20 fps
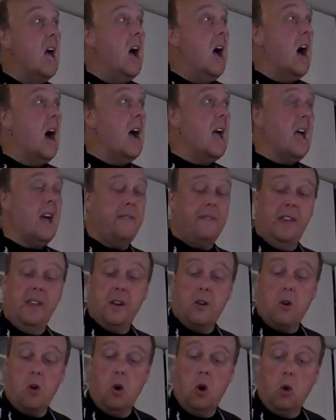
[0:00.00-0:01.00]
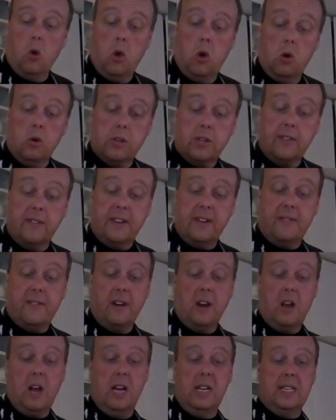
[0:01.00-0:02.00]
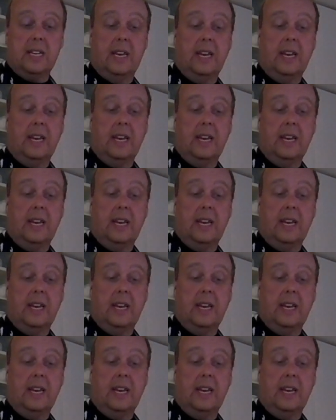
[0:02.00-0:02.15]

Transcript: I have here a whole host of different kinds of